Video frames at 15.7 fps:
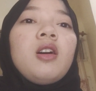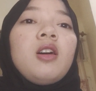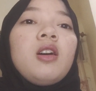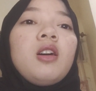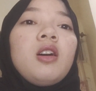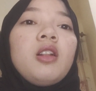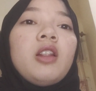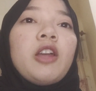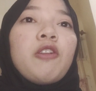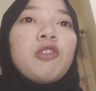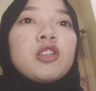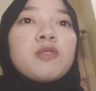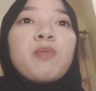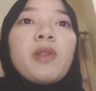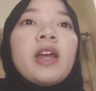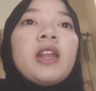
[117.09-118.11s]

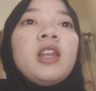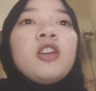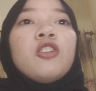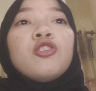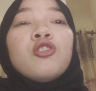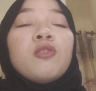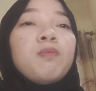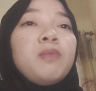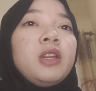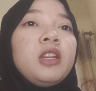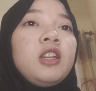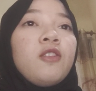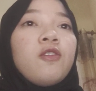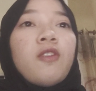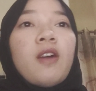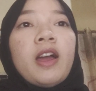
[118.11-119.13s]
language planning should be
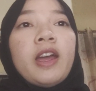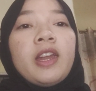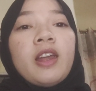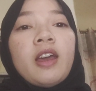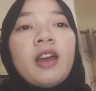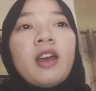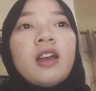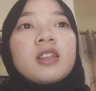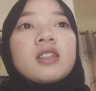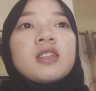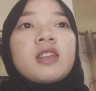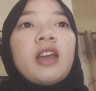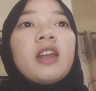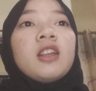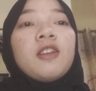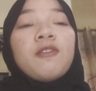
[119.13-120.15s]
defined as
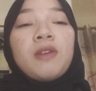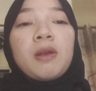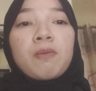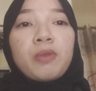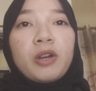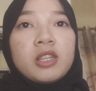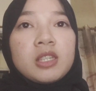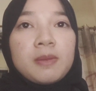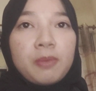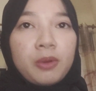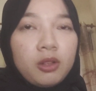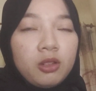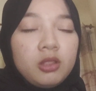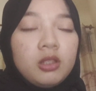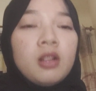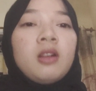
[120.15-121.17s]
scientific
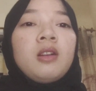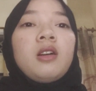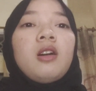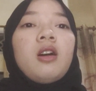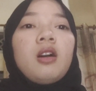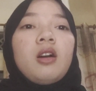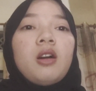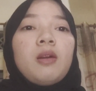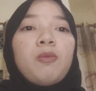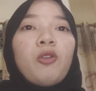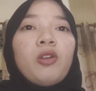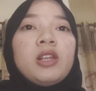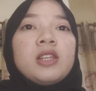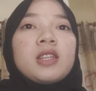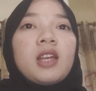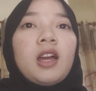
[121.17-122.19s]
principle,
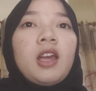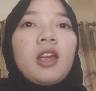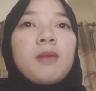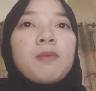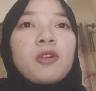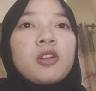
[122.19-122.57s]
policy